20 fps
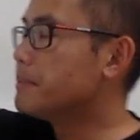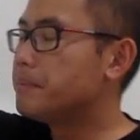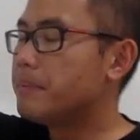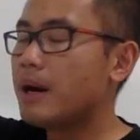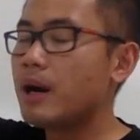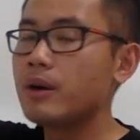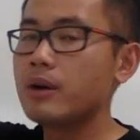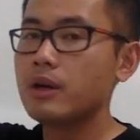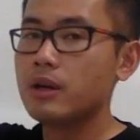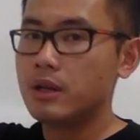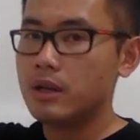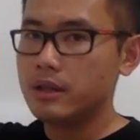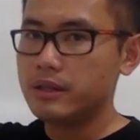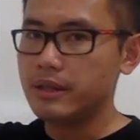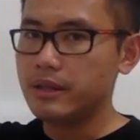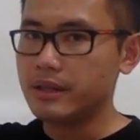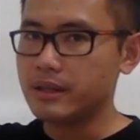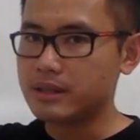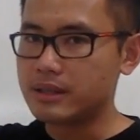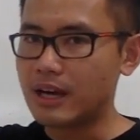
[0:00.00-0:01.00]
about
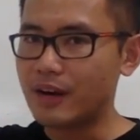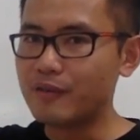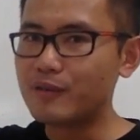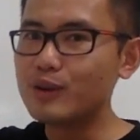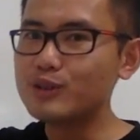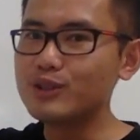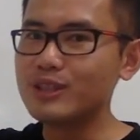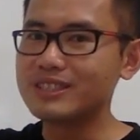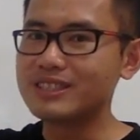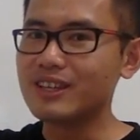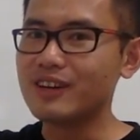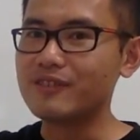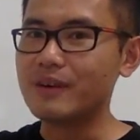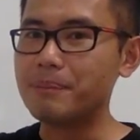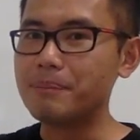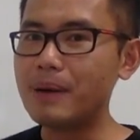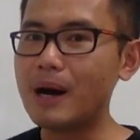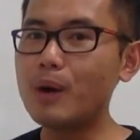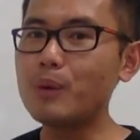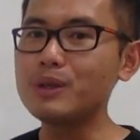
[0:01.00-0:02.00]
the convergence of a
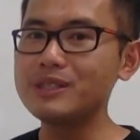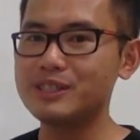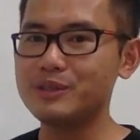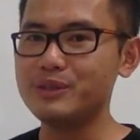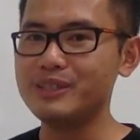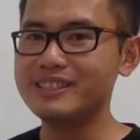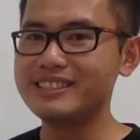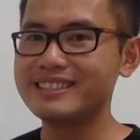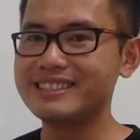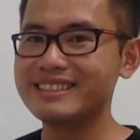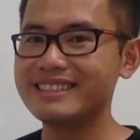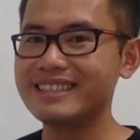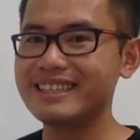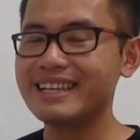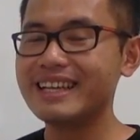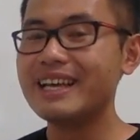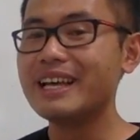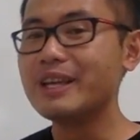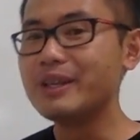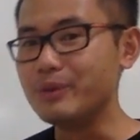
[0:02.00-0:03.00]
power series,
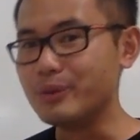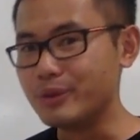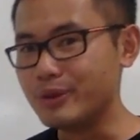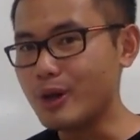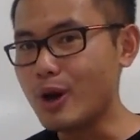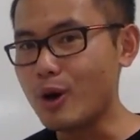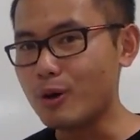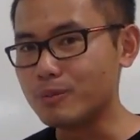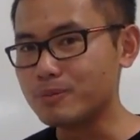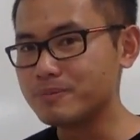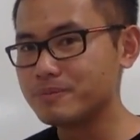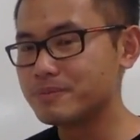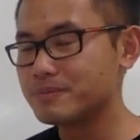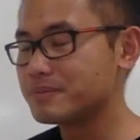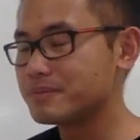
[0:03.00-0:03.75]
you know